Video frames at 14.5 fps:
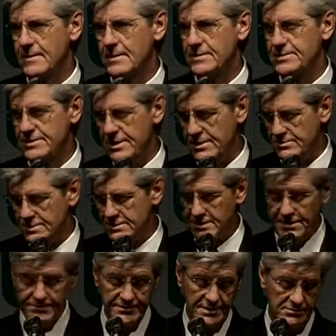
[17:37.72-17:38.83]
it seems as
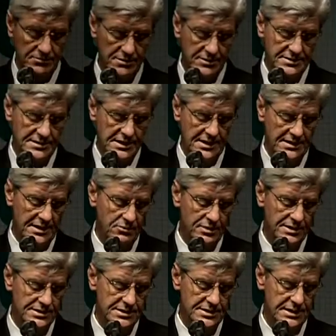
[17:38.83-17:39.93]
if there
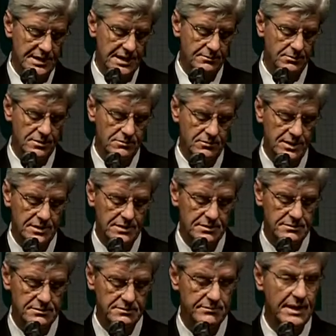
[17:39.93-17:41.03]
was a time when we could
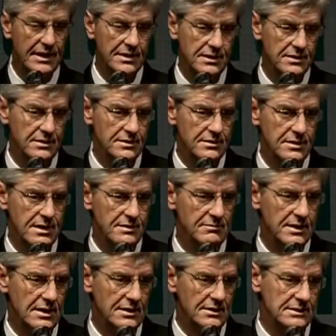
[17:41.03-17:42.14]
make it under that
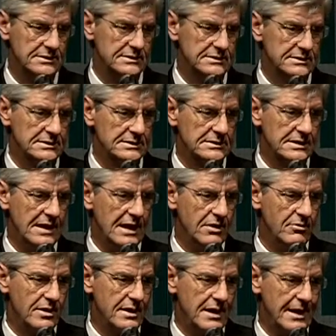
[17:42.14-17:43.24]
model, and now
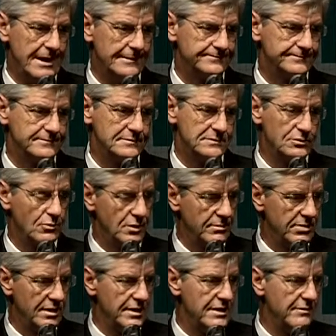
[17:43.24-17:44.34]
we can't. We
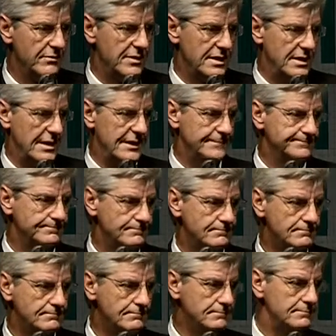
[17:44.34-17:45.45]
believe we can't.
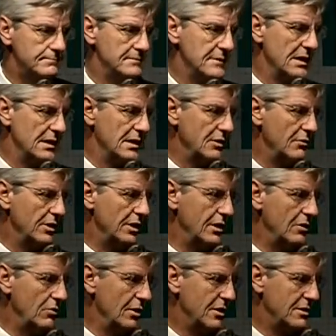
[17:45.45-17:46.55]
We're going to
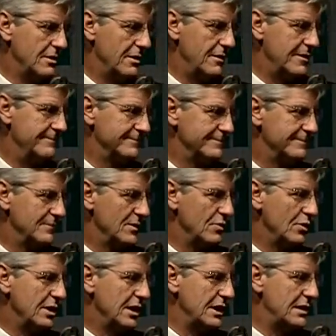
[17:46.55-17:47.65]
work hard.
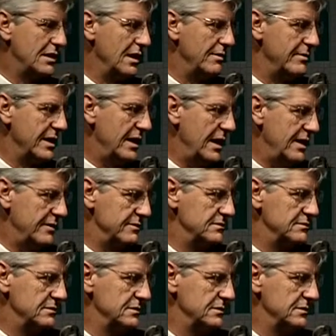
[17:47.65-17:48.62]
We're going to come together